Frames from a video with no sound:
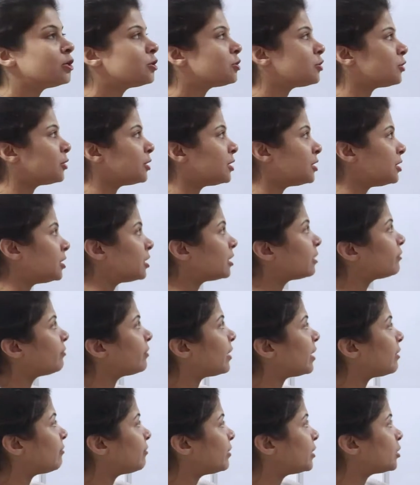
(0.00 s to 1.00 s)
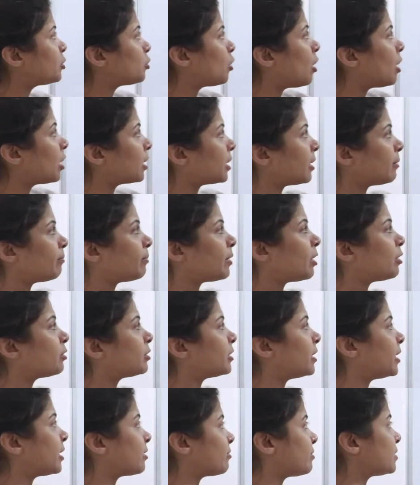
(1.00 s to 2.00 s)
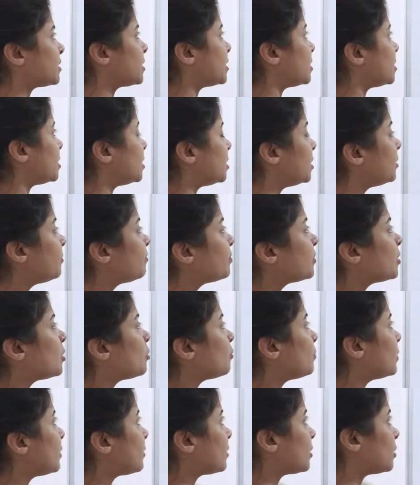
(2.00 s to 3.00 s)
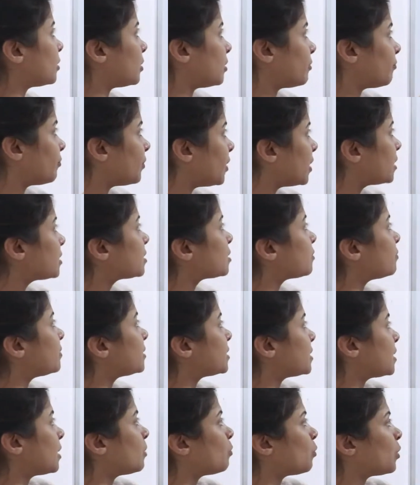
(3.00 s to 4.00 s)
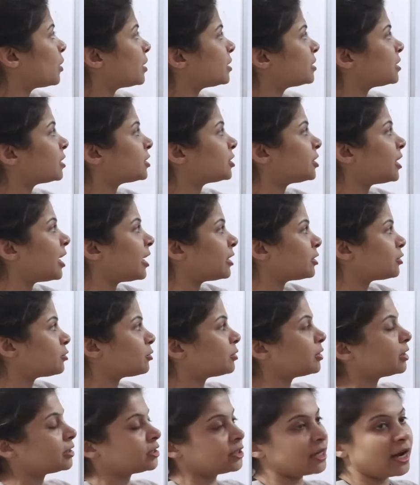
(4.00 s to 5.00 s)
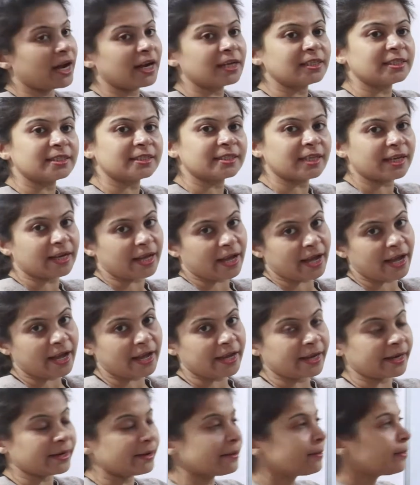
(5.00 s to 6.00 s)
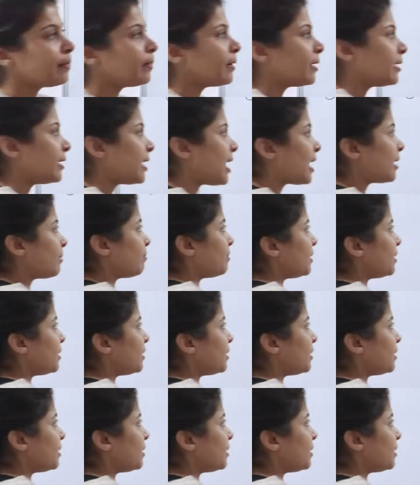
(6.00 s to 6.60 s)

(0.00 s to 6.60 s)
So here when we talk about electricity, first we say what is a charge. So the charge is an ion. That